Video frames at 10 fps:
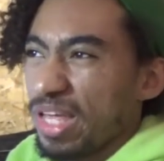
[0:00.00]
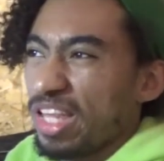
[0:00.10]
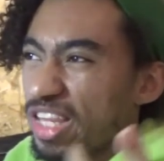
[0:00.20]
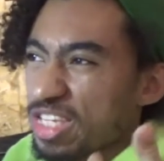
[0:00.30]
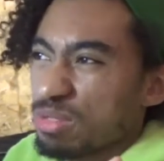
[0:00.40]

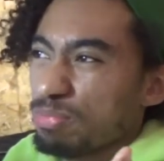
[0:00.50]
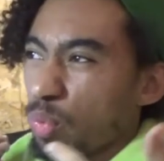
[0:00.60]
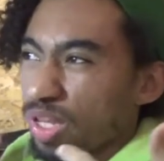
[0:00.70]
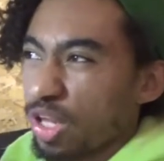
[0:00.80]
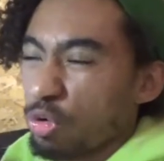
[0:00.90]
at least
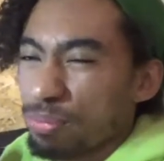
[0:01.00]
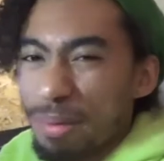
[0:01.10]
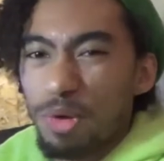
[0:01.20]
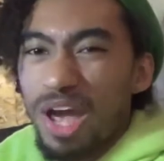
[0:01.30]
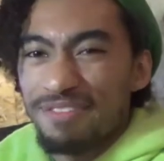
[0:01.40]
what little
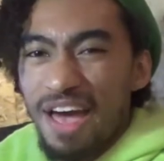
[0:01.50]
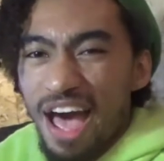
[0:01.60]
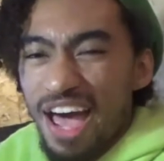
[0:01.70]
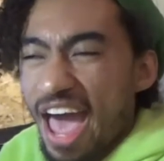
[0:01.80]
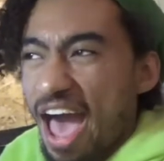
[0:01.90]
memory
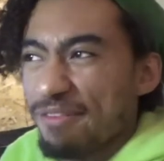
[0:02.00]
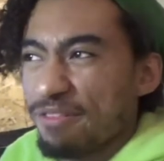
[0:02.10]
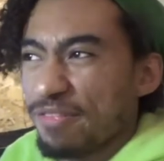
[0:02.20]
I have